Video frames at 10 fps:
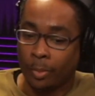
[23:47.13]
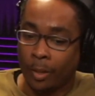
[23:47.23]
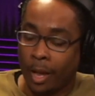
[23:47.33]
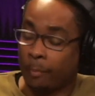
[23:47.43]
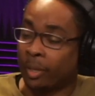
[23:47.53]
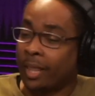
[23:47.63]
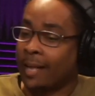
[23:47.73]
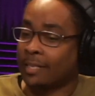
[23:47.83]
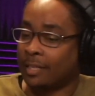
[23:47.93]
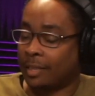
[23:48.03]
But
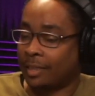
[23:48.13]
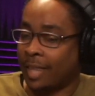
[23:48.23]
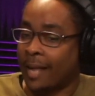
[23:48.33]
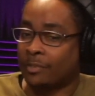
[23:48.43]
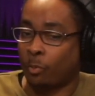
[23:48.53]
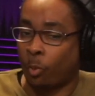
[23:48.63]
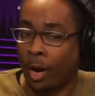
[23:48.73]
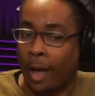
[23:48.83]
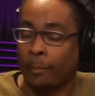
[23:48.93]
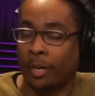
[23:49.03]
that's what
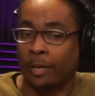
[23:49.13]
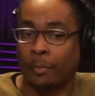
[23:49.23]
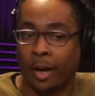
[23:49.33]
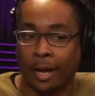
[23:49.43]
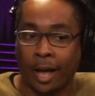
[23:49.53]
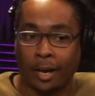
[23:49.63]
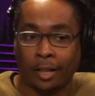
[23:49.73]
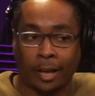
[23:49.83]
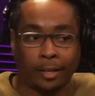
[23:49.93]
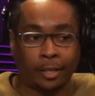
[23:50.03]
I mean by kind of
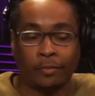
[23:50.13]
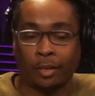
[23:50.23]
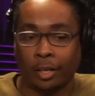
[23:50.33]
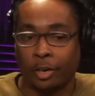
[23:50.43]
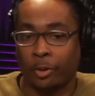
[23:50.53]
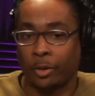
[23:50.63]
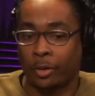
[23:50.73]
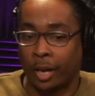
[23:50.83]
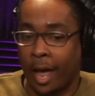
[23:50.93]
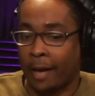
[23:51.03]
like even leery
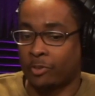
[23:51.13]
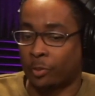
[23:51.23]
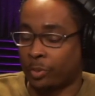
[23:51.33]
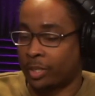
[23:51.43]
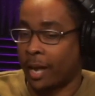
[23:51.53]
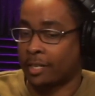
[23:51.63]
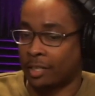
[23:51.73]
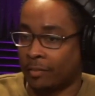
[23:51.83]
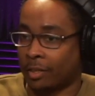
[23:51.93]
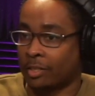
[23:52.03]
on the actual protection
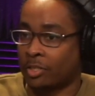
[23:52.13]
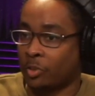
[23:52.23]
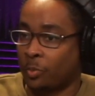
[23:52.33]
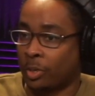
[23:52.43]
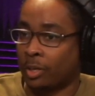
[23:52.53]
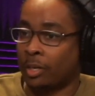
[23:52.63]
of the consumer.